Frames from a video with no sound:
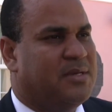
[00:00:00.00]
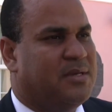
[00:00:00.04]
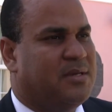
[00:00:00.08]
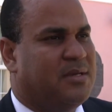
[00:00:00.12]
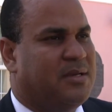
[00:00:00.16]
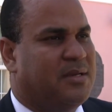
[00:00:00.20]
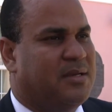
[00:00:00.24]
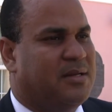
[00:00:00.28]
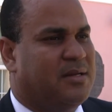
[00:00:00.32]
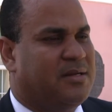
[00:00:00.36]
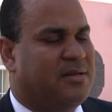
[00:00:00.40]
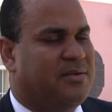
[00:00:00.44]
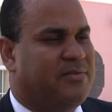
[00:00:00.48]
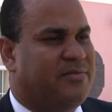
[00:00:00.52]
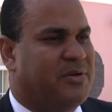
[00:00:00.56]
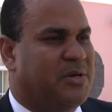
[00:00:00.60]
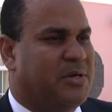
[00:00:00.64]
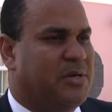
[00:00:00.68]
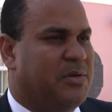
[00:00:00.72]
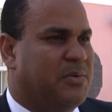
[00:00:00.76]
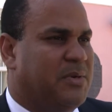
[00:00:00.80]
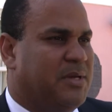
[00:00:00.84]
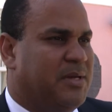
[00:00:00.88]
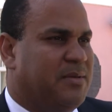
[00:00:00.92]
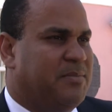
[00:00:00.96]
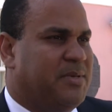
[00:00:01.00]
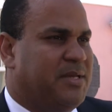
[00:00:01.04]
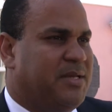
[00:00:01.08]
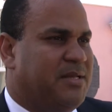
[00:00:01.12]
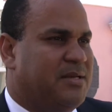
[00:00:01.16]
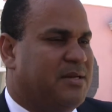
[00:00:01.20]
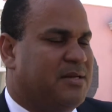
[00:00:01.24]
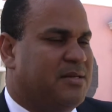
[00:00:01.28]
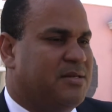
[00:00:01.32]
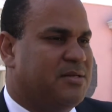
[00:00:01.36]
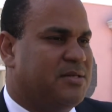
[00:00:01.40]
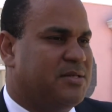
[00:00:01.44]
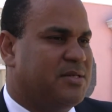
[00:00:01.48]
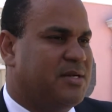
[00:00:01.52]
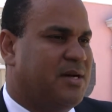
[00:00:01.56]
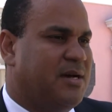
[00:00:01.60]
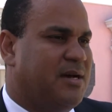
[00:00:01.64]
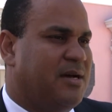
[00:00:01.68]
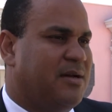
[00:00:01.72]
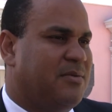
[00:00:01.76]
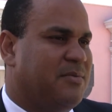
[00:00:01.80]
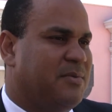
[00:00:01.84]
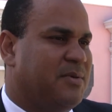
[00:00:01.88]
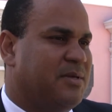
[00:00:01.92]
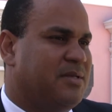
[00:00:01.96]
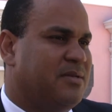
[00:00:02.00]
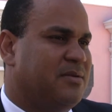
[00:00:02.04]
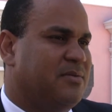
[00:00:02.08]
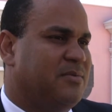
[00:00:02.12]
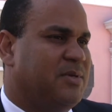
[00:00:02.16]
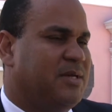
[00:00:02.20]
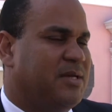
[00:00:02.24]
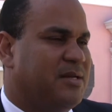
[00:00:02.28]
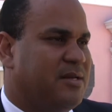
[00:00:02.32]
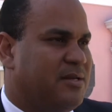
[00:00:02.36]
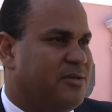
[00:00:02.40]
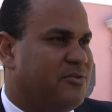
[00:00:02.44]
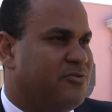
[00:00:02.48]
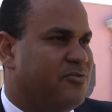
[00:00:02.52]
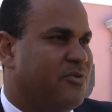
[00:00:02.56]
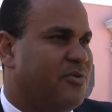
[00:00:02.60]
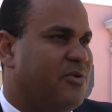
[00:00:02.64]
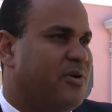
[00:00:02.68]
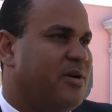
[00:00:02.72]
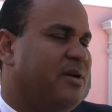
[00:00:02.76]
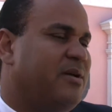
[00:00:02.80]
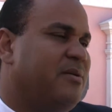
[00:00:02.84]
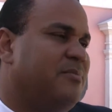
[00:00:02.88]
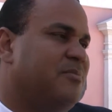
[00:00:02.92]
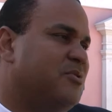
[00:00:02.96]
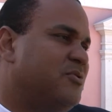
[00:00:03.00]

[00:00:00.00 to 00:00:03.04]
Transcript: it could very well be that you start with a weekly drawing,